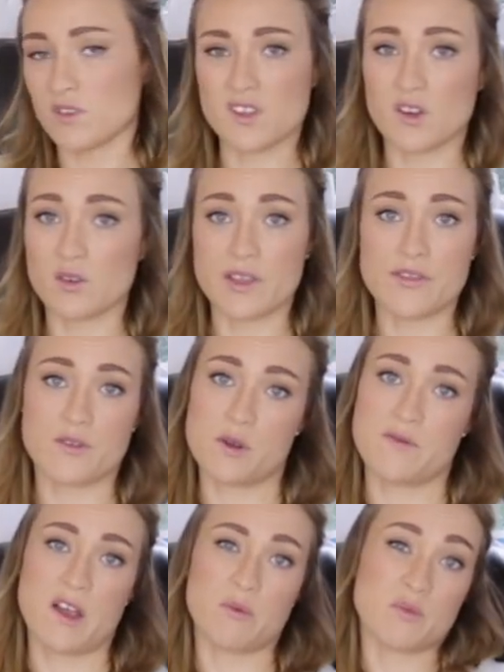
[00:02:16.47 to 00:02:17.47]
nearly
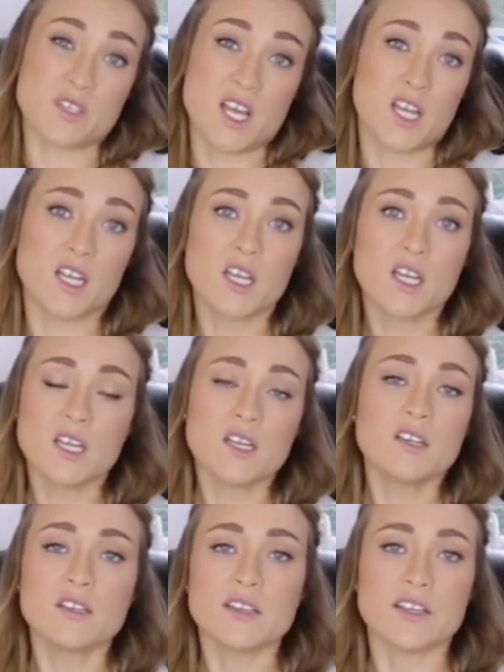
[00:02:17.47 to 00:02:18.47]
35%,
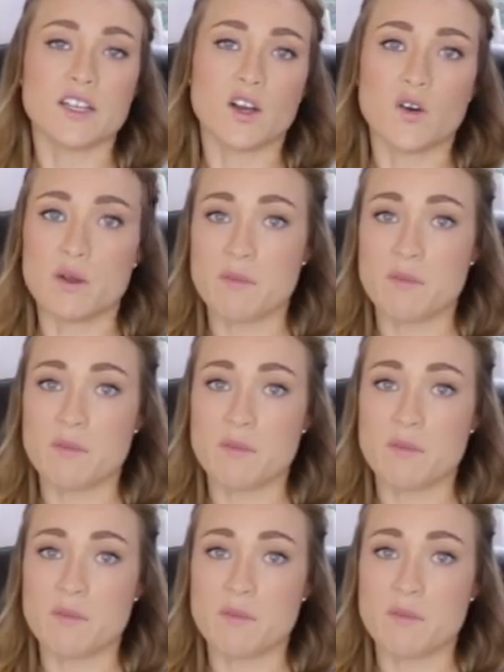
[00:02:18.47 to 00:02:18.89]
you know,